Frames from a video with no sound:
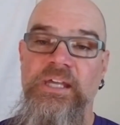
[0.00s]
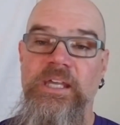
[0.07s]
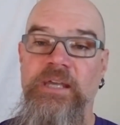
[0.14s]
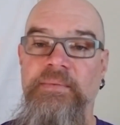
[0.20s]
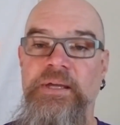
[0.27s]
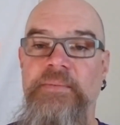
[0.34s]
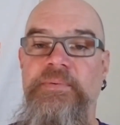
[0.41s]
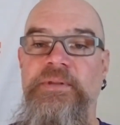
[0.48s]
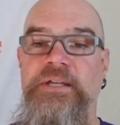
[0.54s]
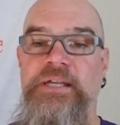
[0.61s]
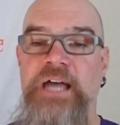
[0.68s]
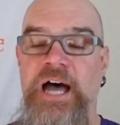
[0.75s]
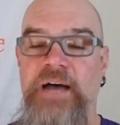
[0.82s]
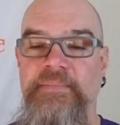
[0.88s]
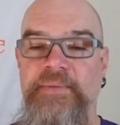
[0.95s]
Hit me up in the
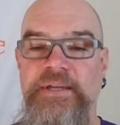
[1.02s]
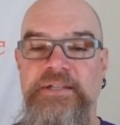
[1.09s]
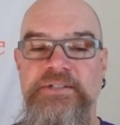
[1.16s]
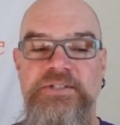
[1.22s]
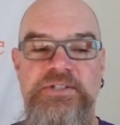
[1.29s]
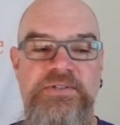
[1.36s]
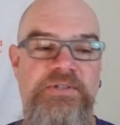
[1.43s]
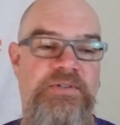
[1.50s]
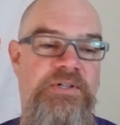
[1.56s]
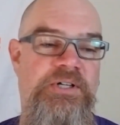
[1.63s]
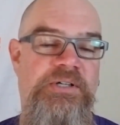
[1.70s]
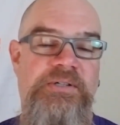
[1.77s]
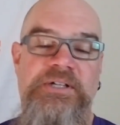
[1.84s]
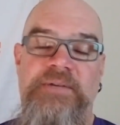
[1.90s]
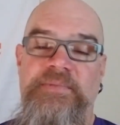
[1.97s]
comments.
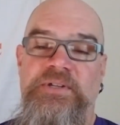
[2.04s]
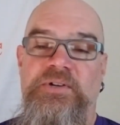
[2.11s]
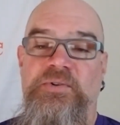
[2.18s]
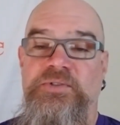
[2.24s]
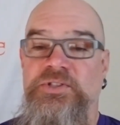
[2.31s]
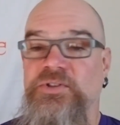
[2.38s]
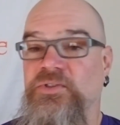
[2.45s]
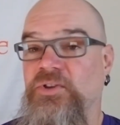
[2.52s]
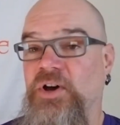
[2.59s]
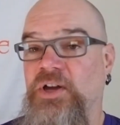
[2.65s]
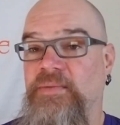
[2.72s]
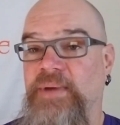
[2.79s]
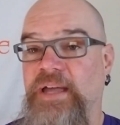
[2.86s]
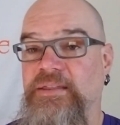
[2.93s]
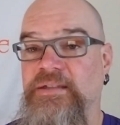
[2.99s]
Let me know what you
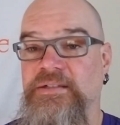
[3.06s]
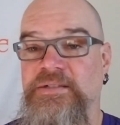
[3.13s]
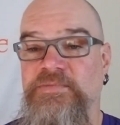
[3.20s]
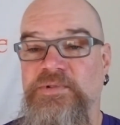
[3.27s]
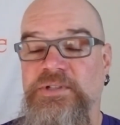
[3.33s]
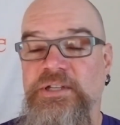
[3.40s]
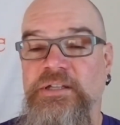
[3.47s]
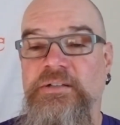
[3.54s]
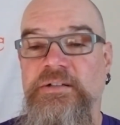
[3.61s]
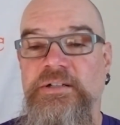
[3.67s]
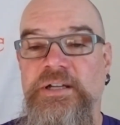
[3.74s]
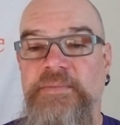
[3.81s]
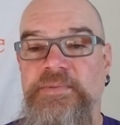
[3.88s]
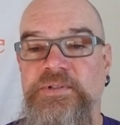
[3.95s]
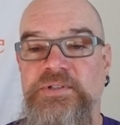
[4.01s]
thought about this
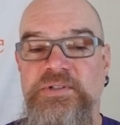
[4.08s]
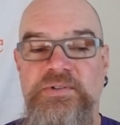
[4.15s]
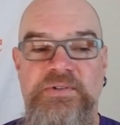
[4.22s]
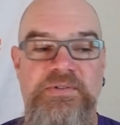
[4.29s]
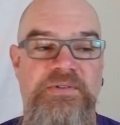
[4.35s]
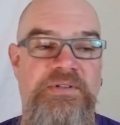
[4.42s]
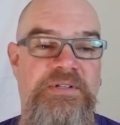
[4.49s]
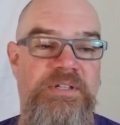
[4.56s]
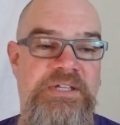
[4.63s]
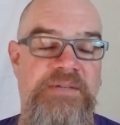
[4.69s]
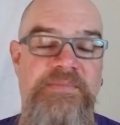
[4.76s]
particular episode.